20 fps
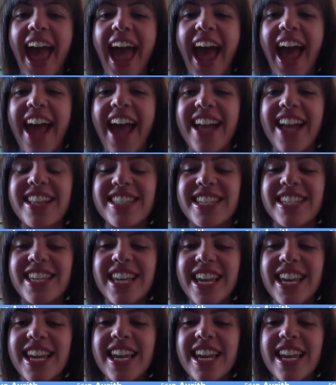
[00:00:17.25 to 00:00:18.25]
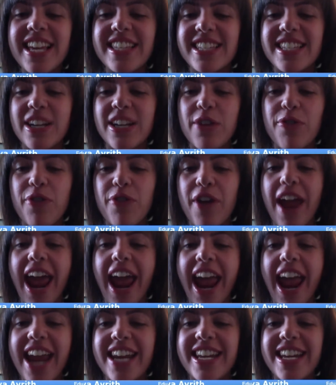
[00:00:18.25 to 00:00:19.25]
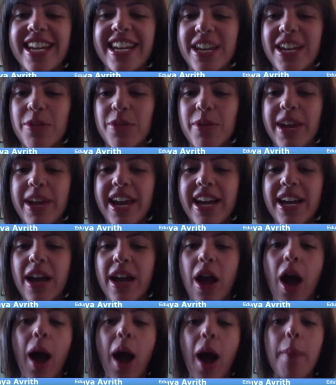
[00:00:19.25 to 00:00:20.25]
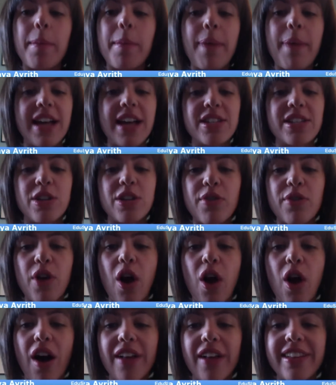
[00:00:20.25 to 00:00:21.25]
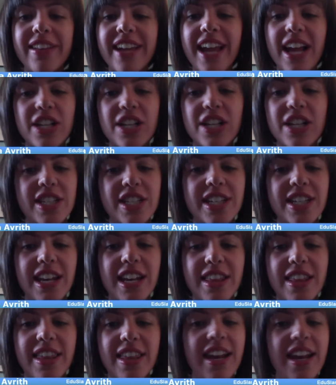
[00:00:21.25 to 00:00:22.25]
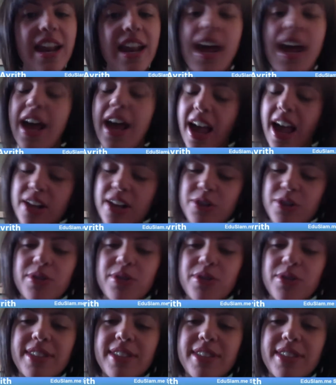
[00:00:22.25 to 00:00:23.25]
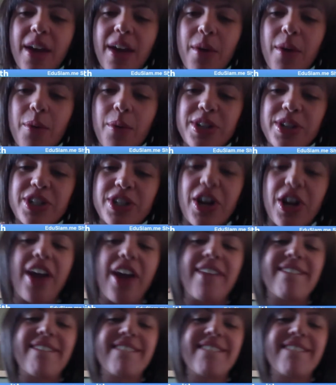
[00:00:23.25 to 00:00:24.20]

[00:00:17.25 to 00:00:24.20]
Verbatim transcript: And he is here for A D E Week. I'm going to pass you over to Holly, and she's going to then introduce Reshan.